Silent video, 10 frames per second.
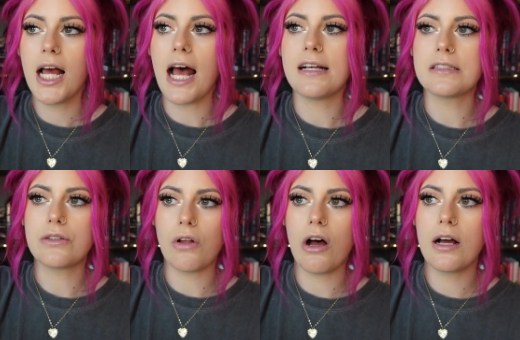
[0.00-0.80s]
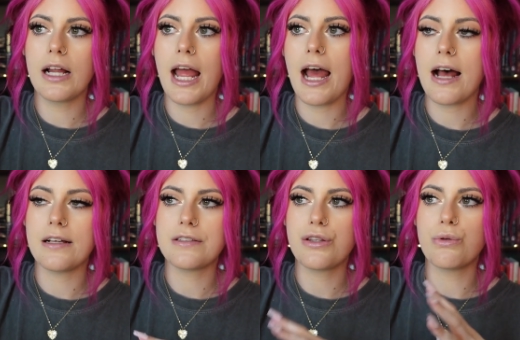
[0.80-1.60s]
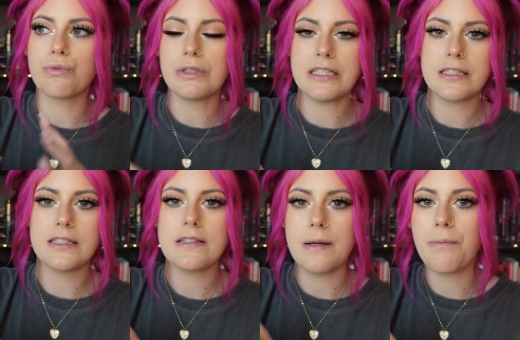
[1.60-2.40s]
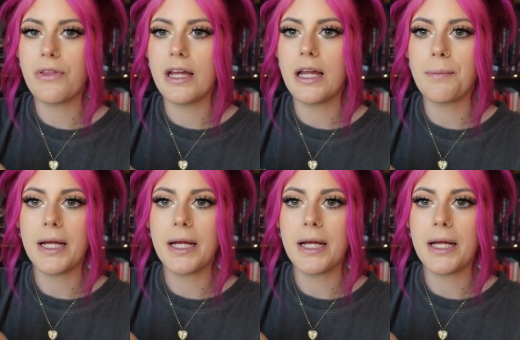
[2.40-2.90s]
as long as the reason something